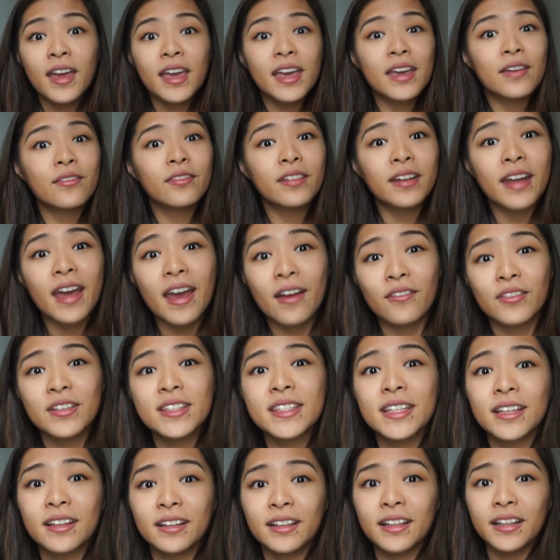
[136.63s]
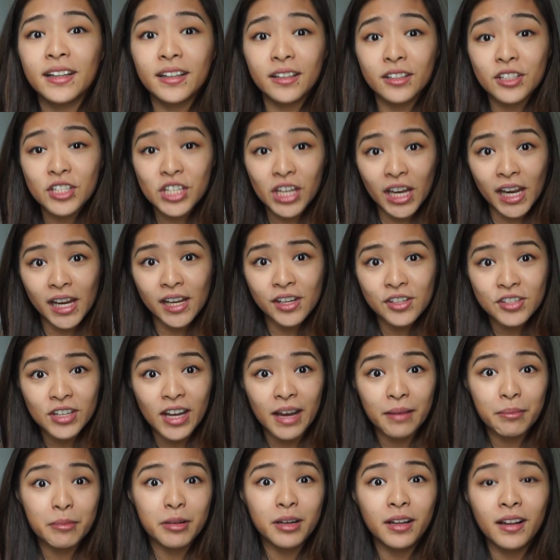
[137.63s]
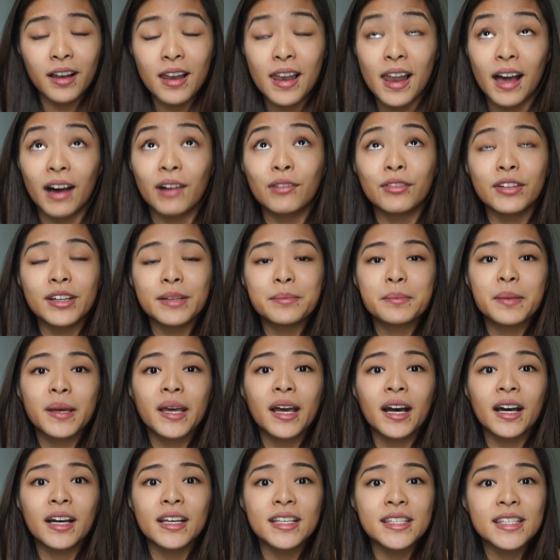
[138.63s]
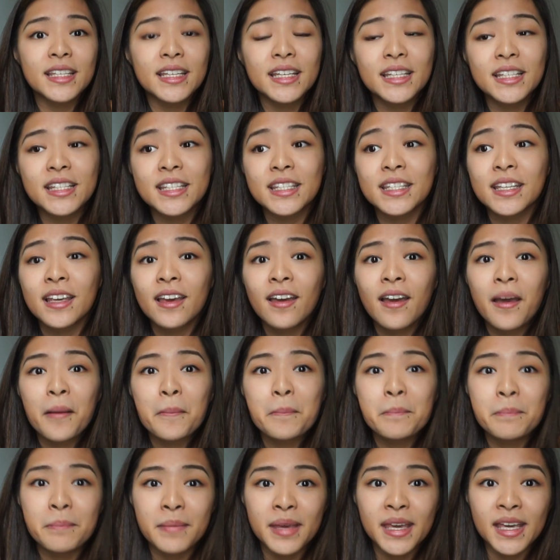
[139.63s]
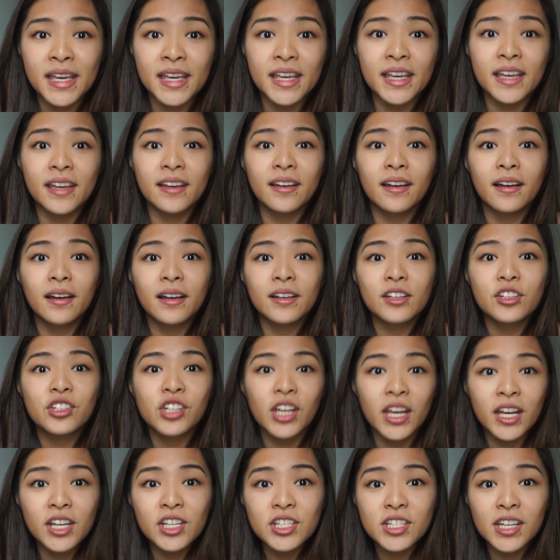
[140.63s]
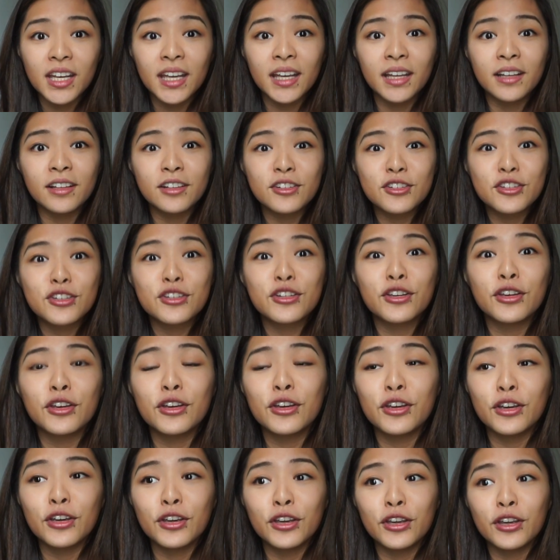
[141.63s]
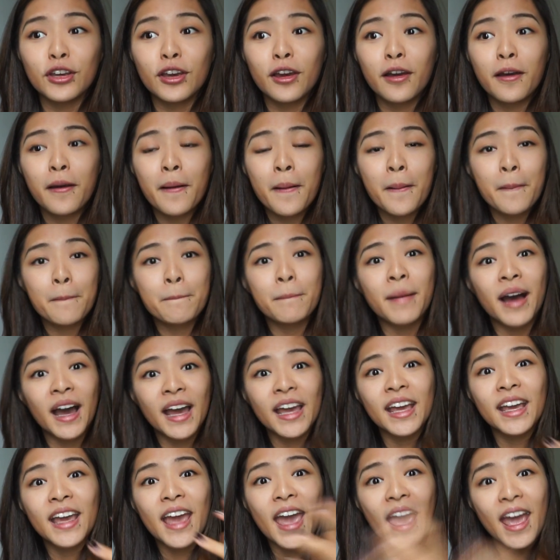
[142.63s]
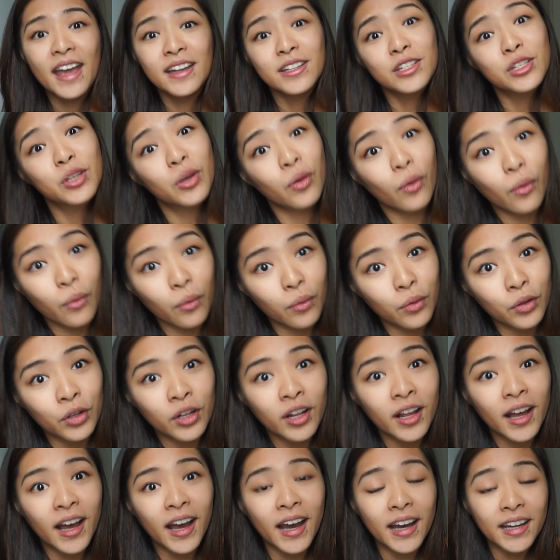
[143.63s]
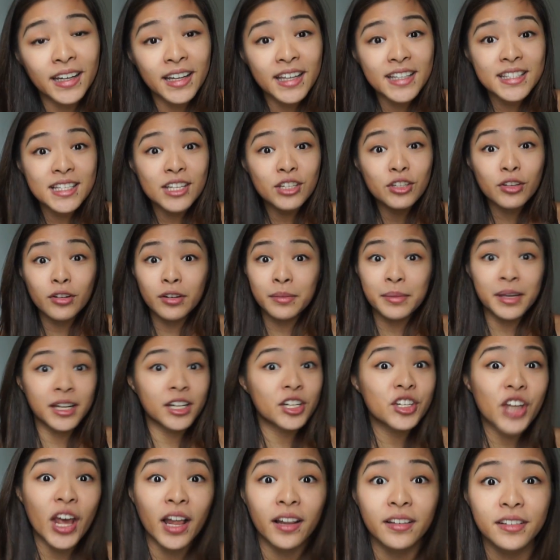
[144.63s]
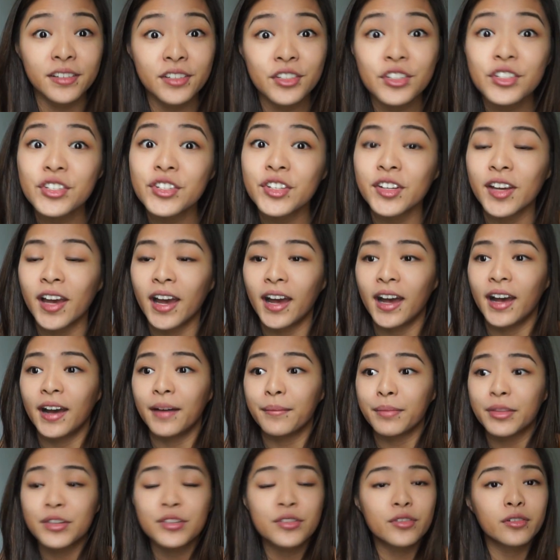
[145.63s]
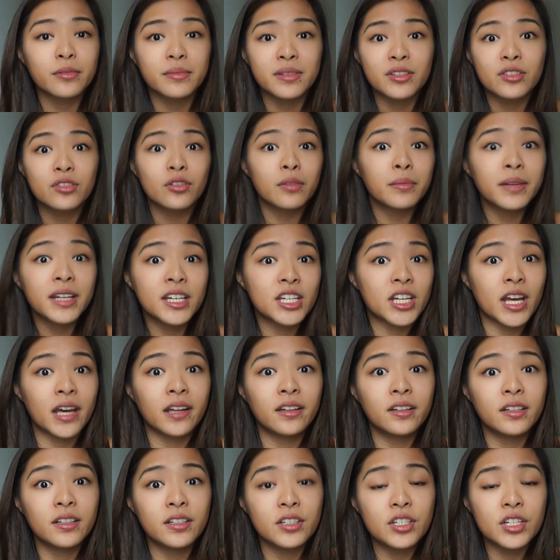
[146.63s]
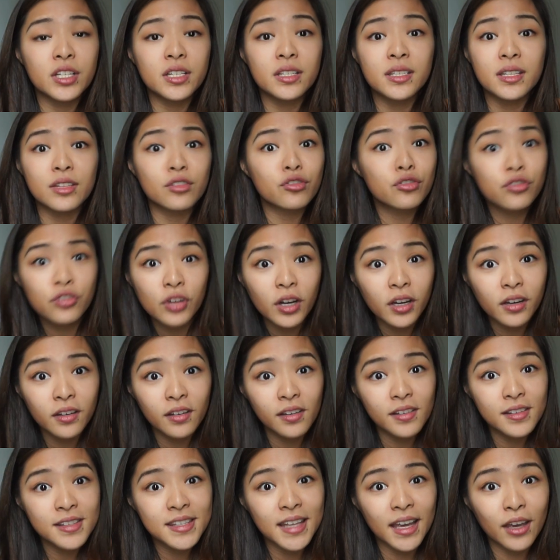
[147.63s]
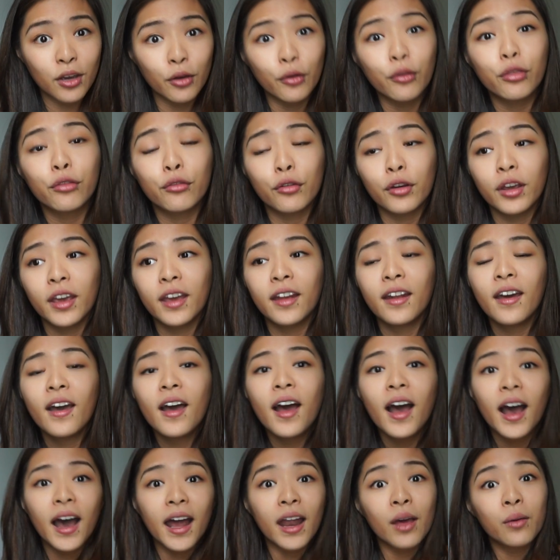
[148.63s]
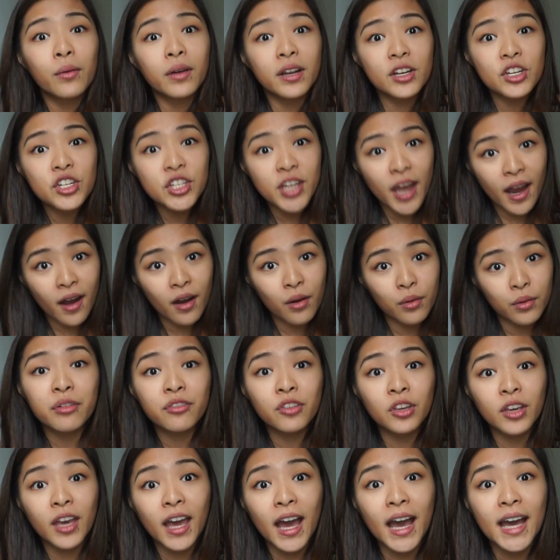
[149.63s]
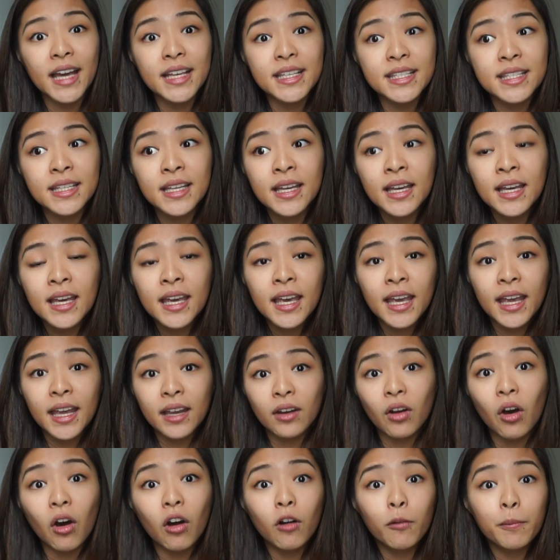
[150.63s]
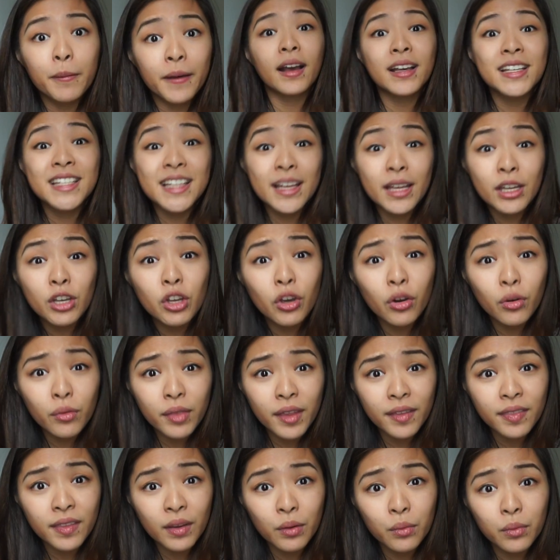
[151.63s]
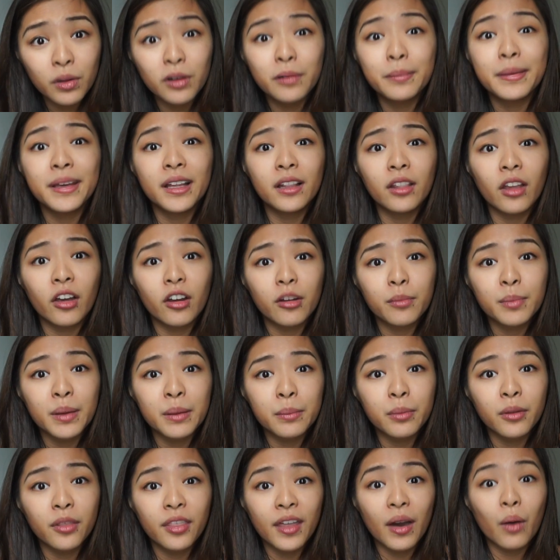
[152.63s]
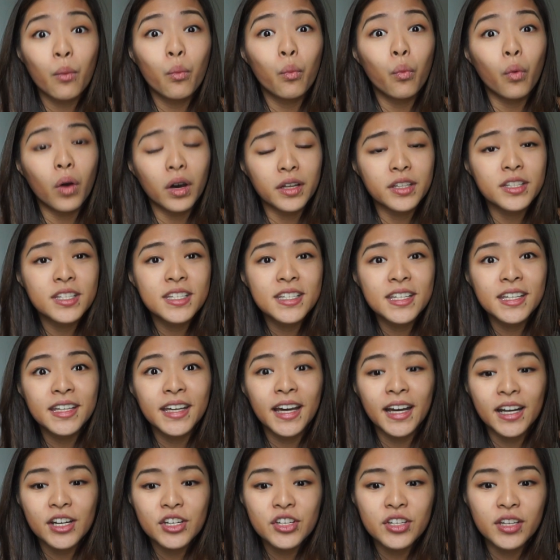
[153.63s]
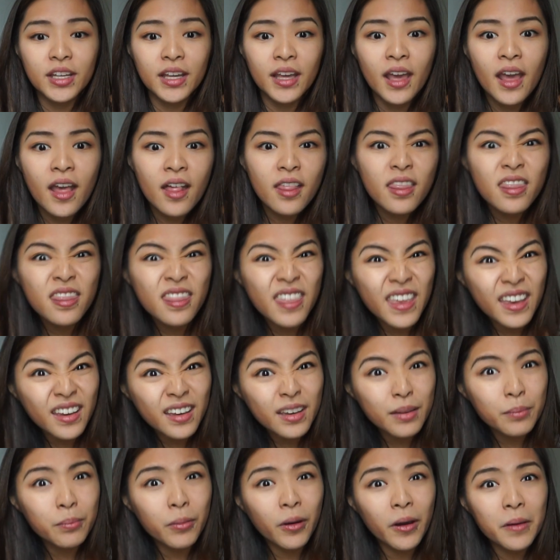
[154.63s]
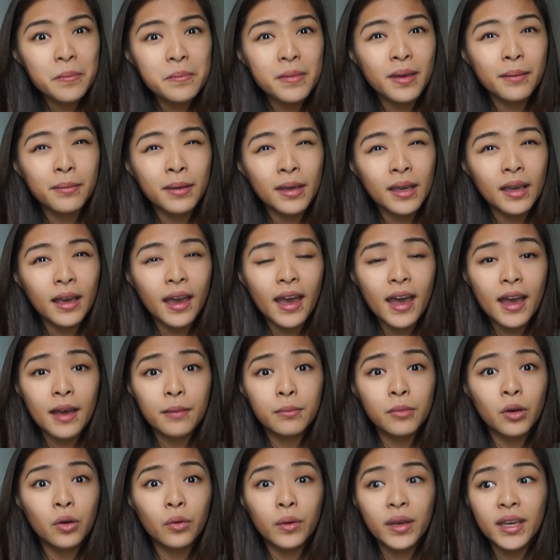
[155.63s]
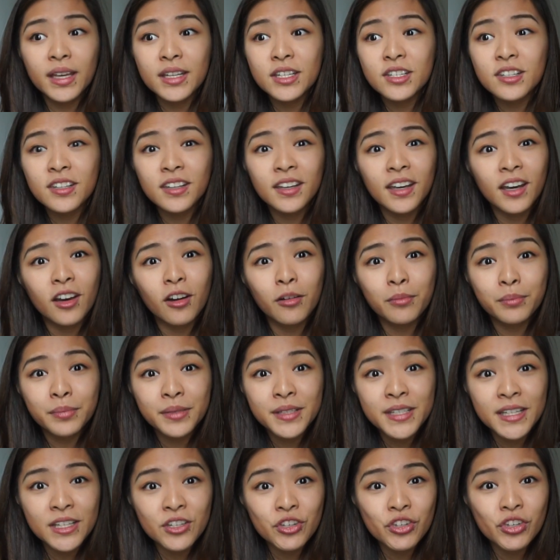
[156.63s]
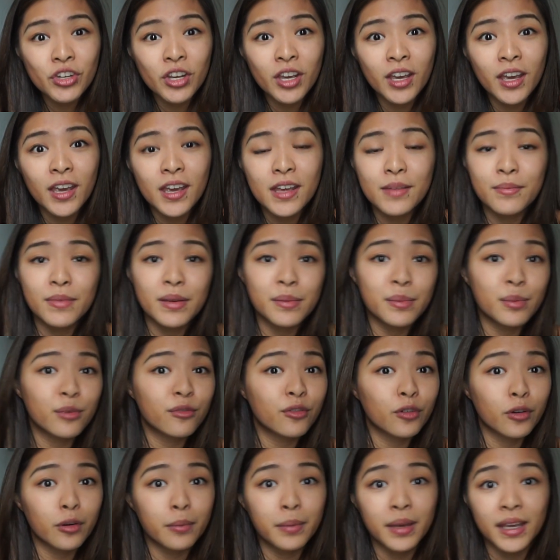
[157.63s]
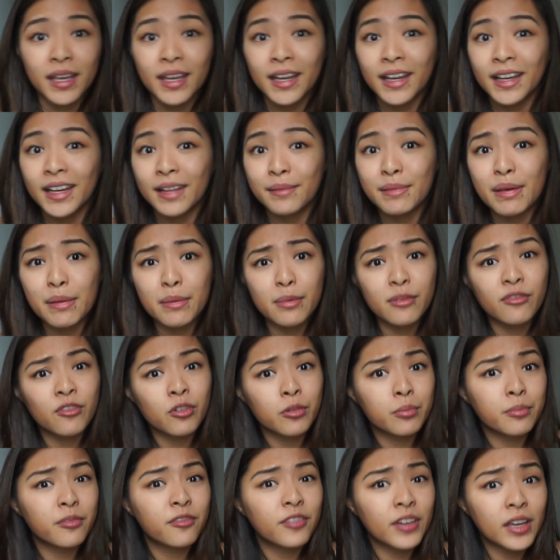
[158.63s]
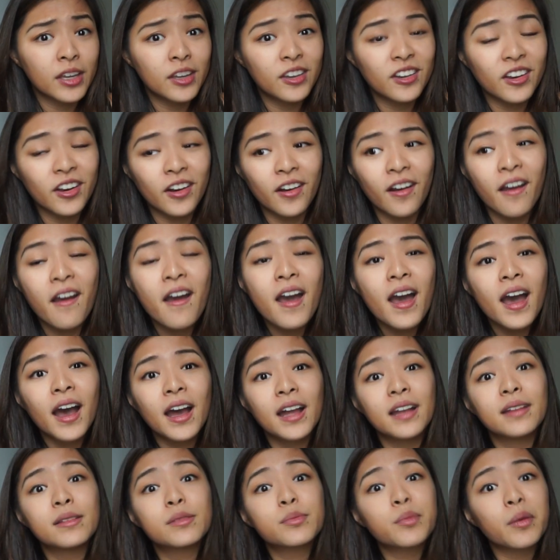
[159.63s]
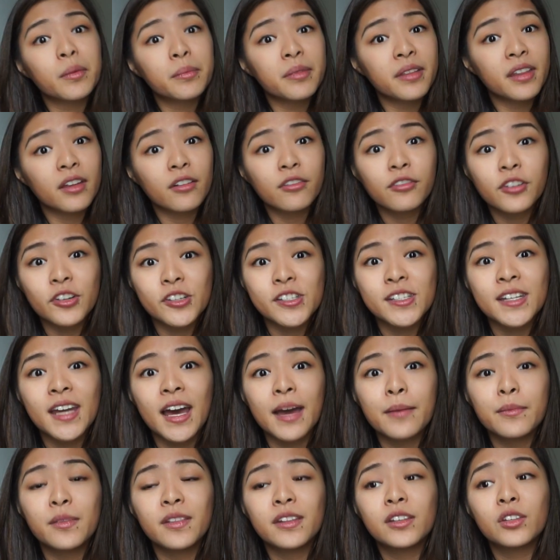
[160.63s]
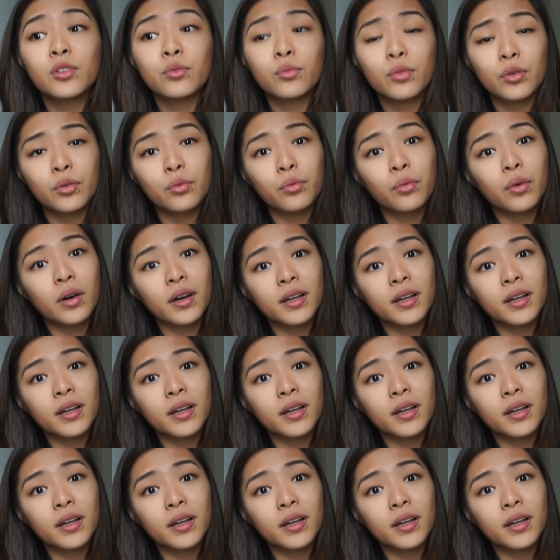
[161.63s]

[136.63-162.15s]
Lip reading: Even every single little change, I'm going to love it because it's me changing to my end goal, and it's just going to be a challenge. There's going to be so many challenges and struggles that go through it, and I want to share with you guys it all, because I know that there will be a lot of people that want to actually think about maybe going into a competition, maybe for a bikini, maybe for a figure, and it's probably their first time and they don't know